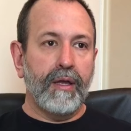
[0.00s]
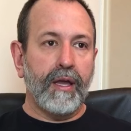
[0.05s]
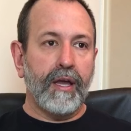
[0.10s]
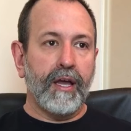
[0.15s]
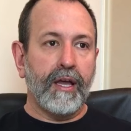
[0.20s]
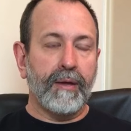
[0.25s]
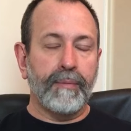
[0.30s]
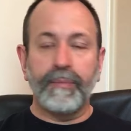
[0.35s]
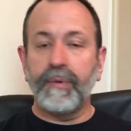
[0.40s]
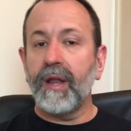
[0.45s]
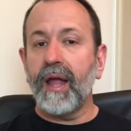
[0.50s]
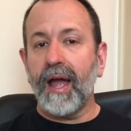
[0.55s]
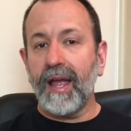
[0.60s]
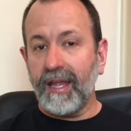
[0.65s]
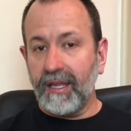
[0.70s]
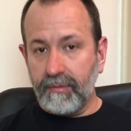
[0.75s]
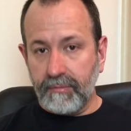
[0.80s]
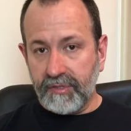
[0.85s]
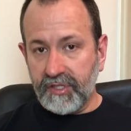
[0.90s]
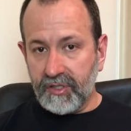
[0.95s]

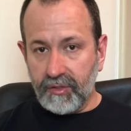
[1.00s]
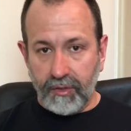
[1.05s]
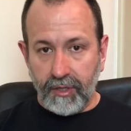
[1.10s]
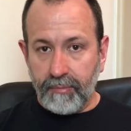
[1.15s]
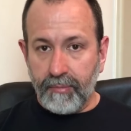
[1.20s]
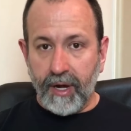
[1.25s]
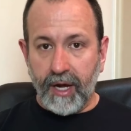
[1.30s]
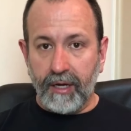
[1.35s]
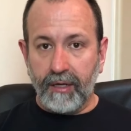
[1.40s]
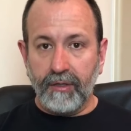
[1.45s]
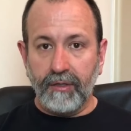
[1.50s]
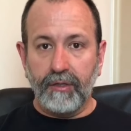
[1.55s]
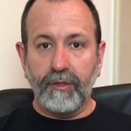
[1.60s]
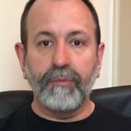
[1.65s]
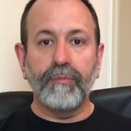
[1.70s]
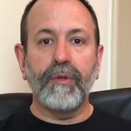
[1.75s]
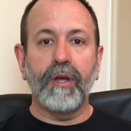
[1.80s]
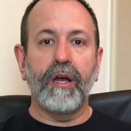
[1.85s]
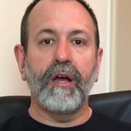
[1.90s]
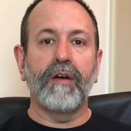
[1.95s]
Naim
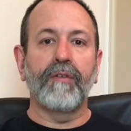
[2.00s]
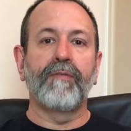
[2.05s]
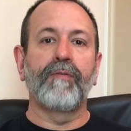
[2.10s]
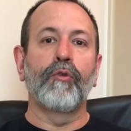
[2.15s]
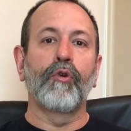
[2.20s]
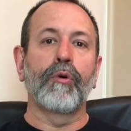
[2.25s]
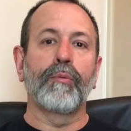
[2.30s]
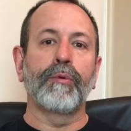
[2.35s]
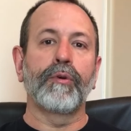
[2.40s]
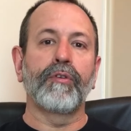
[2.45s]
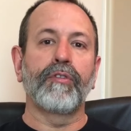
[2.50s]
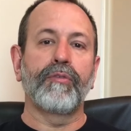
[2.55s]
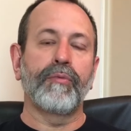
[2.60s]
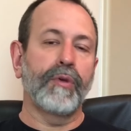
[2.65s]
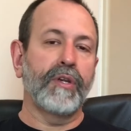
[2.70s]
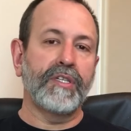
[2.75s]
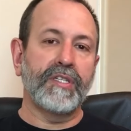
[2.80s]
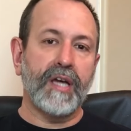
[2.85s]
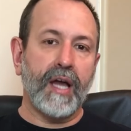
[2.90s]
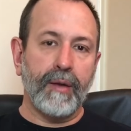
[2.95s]
Suleimanoglu, former
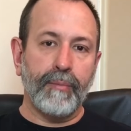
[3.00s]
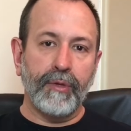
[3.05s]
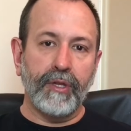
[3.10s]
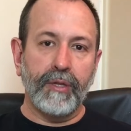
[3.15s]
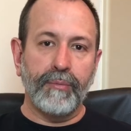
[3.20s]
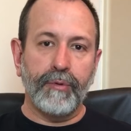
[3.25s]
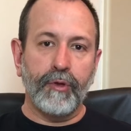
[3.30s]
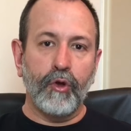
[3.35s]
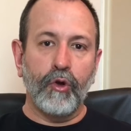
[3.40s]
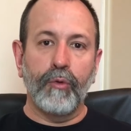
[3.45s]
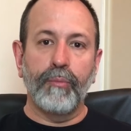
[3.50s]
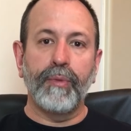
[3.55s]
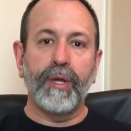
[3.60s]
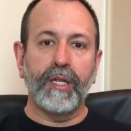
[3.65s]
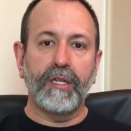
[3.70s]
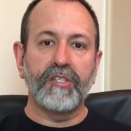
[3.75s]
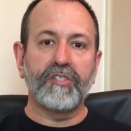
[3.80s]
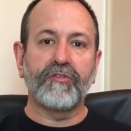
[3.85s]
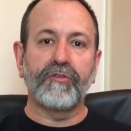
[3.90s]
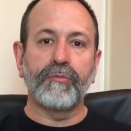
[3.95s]
three-time Olympic gold
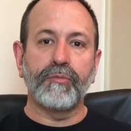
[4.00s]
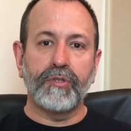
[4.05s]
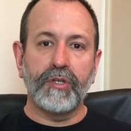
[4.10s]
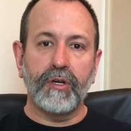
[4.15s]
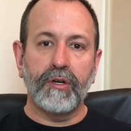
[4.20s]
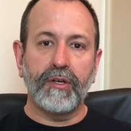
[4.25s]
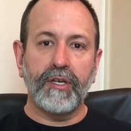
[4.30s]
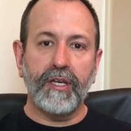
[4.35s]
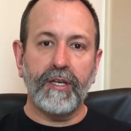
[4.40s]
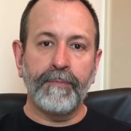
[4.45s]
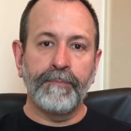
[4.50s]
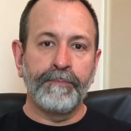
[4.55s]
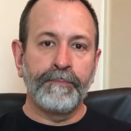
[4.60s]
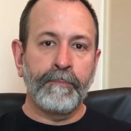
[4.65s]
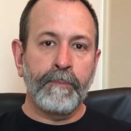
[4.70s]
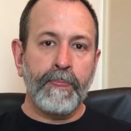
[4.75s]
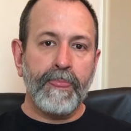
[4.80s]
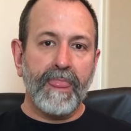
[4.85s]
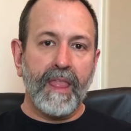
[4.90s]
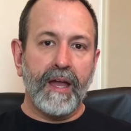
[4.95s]
medalist from Turkey.
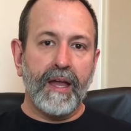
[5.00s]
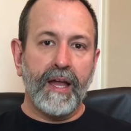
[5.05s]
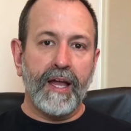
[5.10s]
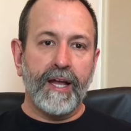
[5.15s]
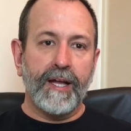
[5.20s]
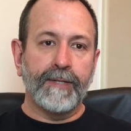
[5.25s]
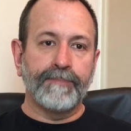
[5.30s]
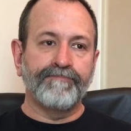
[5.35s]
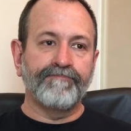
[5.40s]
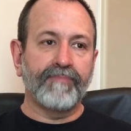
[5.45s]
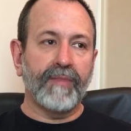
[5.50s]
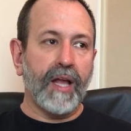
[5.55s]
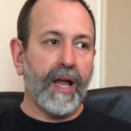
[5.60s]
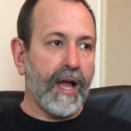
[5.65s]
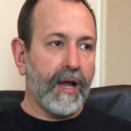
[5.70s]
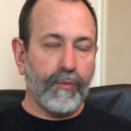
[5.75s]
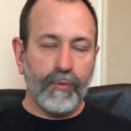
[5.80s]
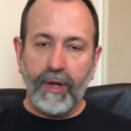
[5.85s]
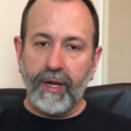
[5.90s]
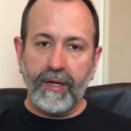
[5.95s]

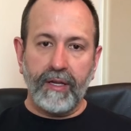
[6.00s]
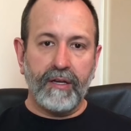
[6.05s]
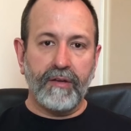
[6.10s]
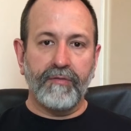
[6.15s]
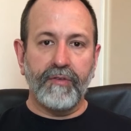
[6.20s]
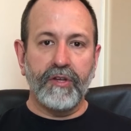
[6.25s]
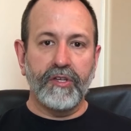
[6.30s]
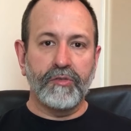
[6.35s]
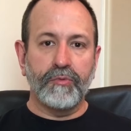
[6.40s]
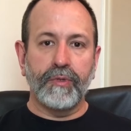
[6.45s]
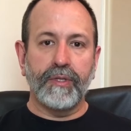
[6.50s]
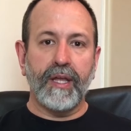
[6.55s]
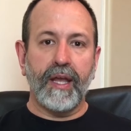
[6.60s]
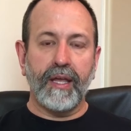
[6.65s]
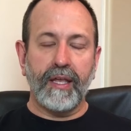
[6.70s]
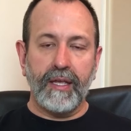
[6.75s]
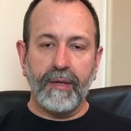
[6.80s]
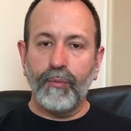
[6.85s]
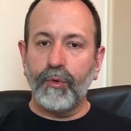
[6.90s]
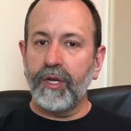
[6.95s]
I read interviews with
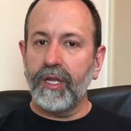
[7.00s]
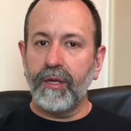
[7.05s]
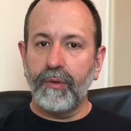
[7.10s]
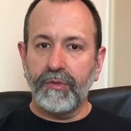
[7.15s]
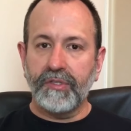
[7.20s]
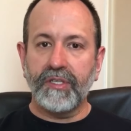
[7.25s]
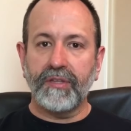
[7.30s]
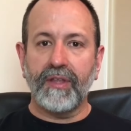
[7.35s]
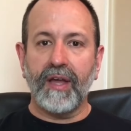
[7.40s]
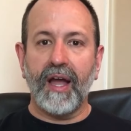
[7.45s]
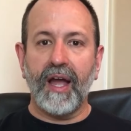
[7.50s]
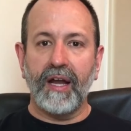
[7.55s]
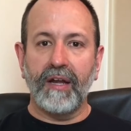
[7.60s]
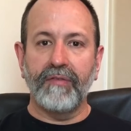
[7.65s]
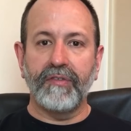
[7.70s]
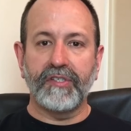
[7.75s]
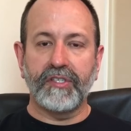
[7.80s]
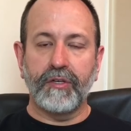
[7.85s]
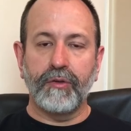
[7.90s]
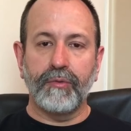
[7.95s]
Naim when he was at the height
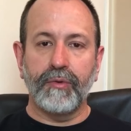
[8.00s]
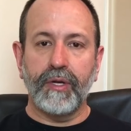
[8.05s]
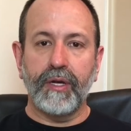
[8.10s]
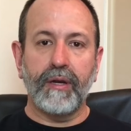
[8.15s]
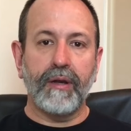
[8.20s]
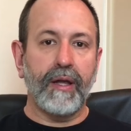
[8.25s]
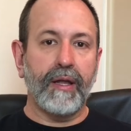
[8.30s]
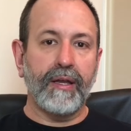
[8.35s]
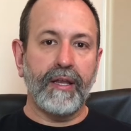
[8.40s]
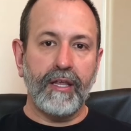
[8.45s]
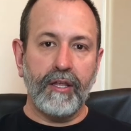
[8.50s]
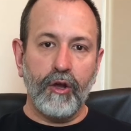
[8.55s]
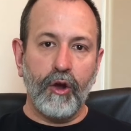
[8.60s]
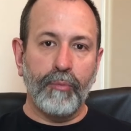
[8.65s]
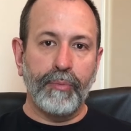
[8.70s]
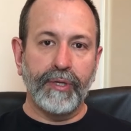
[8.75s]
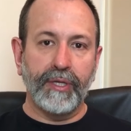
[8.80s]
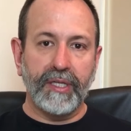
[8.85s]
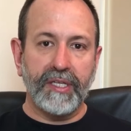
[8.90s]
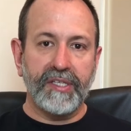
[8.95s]
of his career, and he
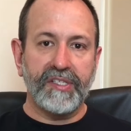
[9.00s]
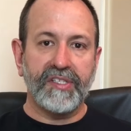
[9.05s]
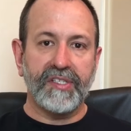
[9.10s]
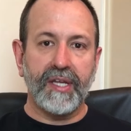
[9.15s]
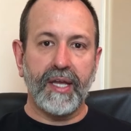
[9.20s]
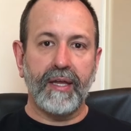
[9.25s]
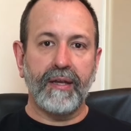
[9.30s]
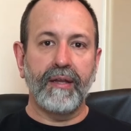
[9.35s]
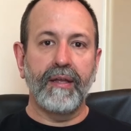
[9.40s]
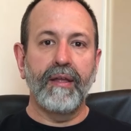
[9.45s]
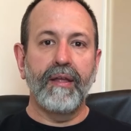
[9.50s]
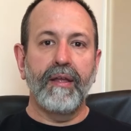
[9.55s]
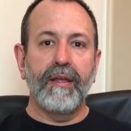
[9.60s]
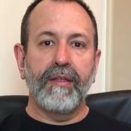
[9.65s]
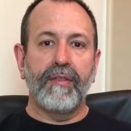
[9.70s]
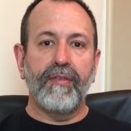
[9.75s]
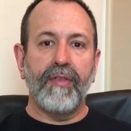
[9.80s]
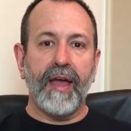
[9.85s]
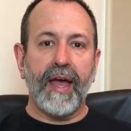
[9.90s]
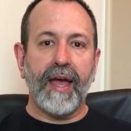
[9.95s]
openly said
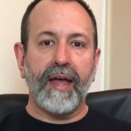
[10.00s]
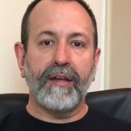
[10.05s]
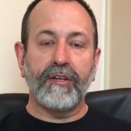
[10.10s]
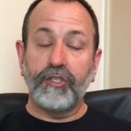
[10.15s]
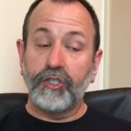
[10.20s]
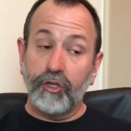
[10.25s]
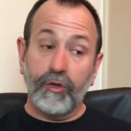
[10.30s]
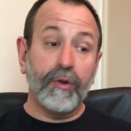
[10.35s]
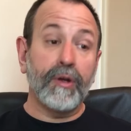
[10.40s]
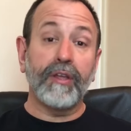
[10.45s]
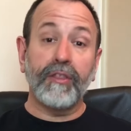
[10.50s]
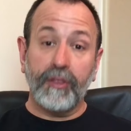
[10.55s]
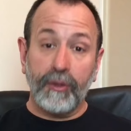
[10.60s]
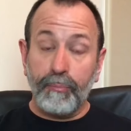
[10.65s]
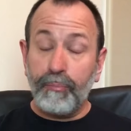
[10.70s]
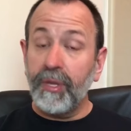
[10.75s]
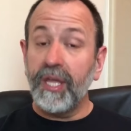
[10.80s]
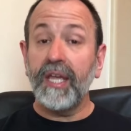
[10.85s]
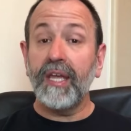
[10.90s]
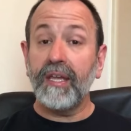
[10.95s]
that during the
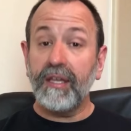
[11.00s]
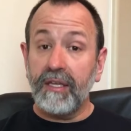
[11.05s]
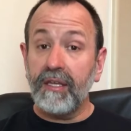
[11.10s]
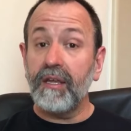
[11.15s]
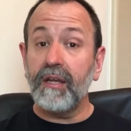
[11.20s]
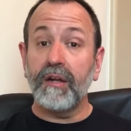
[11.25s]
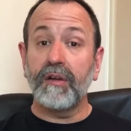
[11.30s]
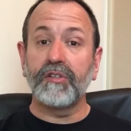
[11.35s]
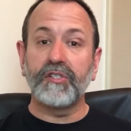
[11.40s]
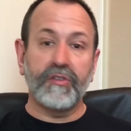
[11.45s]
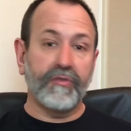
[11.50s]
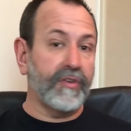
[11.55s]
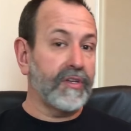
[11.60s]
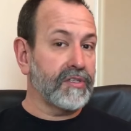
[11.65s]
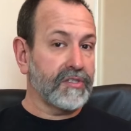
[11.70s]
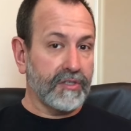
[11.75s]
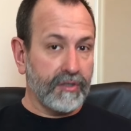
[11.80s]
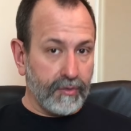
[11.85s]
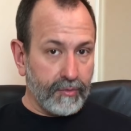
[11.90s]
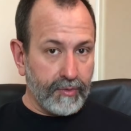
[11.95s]
peak years of
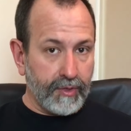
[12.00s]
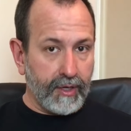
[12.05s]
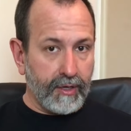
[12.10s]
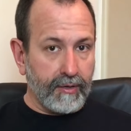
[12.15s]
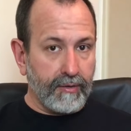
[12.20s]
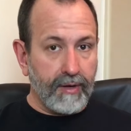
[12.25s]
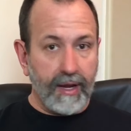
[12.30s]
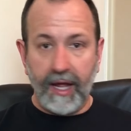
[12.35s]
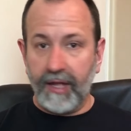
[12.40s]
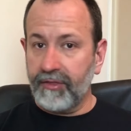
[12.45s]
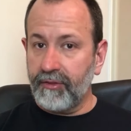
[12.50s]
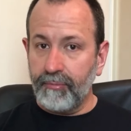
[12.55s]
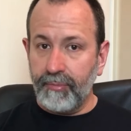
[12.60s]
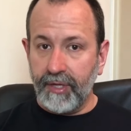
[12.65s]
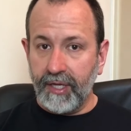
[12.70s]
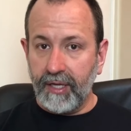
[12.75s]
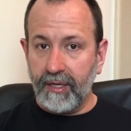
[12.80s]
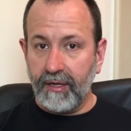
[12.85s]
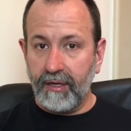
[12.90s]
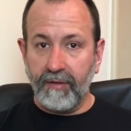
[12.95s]
his career, not the
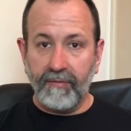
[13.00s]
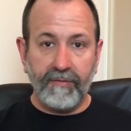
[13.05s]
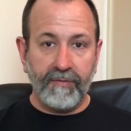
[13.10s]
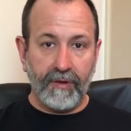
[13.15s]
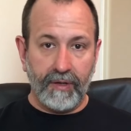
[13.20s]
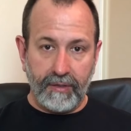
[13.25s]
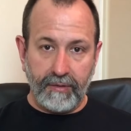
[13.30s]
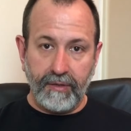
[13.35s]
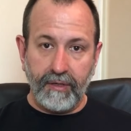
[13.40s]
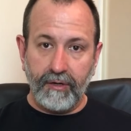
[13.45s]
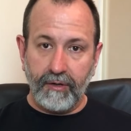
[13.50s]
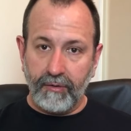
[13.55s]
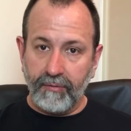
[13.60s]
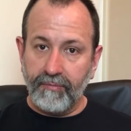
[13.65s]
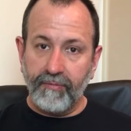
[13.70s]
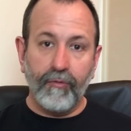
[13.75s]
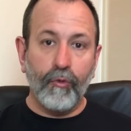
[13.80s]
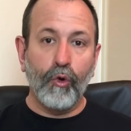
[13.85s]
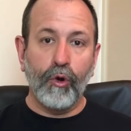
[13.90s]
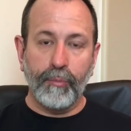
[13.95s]
beginning,
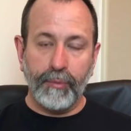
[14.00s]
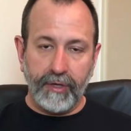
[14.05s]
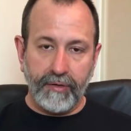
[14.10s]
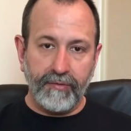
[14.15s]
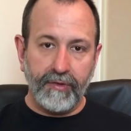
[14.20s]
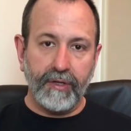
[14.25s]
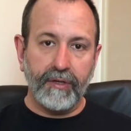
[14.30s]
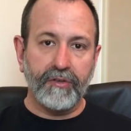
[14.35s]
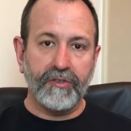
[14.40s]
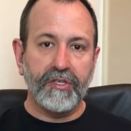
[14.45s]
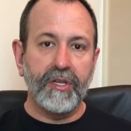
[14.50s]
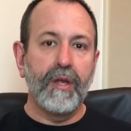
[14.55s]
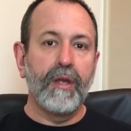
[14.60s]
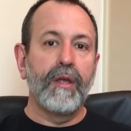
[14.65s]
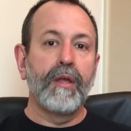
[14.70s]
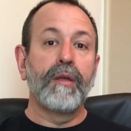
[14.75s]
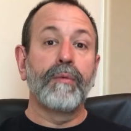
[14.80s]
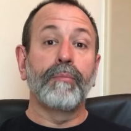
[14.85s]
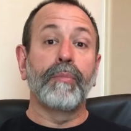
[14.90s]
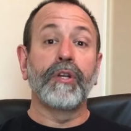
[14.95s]
formative years,
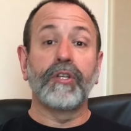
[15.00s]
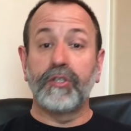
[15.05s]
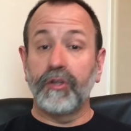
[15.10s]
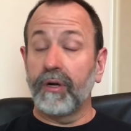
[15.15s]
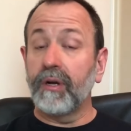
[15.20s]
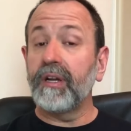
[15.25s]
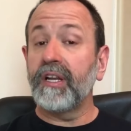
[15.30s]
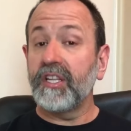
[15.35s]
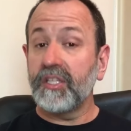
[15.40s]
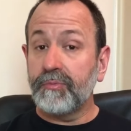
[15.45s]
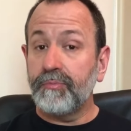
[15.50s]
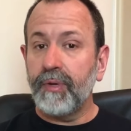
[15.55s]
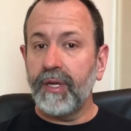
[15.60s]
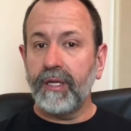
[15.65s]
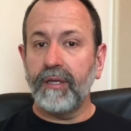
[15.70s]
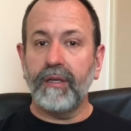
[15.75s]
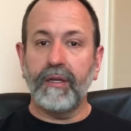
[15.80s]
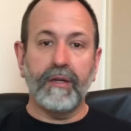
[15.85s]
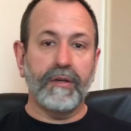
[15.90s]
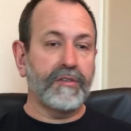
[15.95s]
but during his
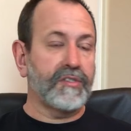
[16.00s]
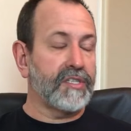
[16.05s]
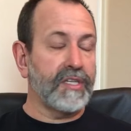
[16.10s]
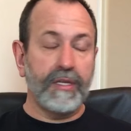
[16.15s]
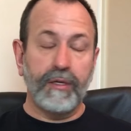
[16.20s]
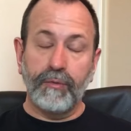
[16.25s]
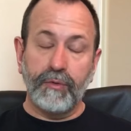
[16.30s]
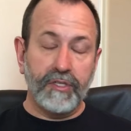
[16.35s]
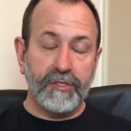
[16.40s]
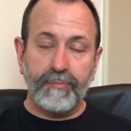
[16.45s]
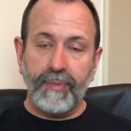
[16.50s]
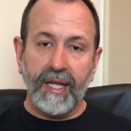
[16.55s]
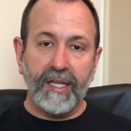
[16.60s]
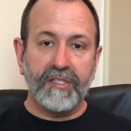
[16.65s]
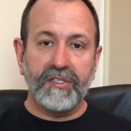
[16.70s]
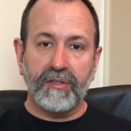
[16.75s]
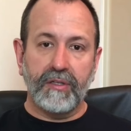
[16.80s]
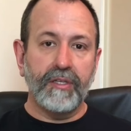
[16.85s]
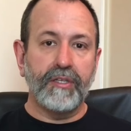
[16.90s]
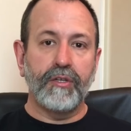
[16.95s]
big years, he was
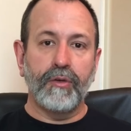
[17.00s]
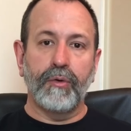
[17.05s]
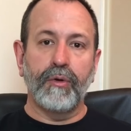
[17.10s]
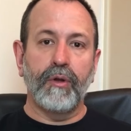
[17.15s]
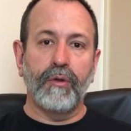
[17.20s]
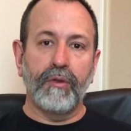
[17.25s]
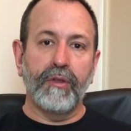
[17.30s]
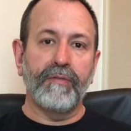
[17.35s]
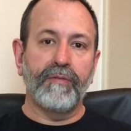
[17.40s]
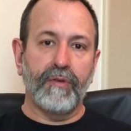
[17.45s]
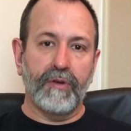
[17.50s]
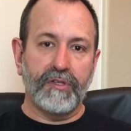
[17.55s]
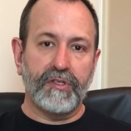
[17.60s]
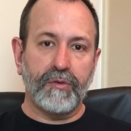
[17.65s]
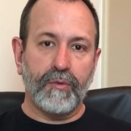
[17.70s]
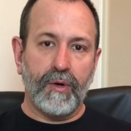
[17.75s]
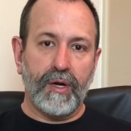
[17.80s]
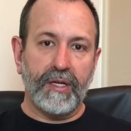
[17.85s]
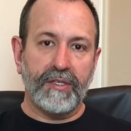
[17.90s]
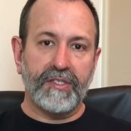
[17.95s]
basically doing only front
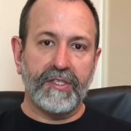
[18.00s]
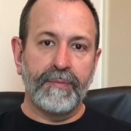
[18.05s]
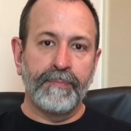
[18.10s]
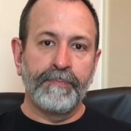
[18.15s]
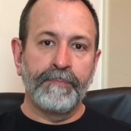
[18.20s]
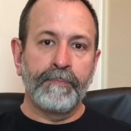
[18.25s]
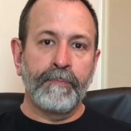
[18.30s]
squats.